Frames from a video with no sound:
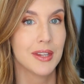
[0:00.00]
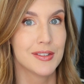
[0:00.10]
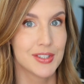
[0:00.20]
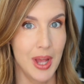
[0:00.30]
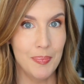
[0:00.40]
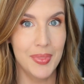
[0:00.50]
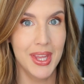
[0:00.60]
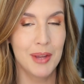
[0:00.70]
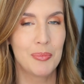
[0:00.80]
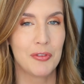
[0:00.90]

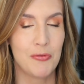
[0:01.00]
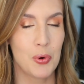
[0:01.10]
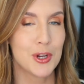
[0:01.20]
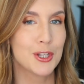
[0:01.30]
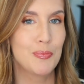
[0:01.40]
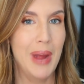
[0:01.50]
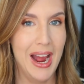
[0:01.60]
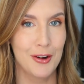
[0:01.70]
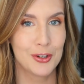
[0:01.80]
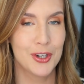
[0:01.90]
something before you
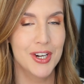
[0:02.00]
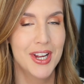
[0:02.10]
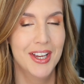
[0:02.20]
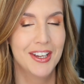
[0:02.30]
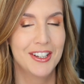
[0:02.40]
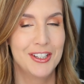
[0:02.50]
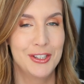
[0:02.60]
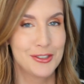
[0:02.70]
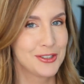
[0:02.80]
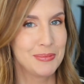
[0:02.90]
powder,
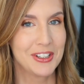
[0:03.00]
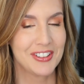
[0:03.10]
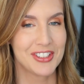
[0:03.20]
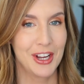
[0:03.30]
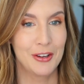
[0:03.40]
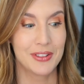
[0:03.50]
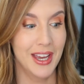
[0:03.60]
you should be good to go.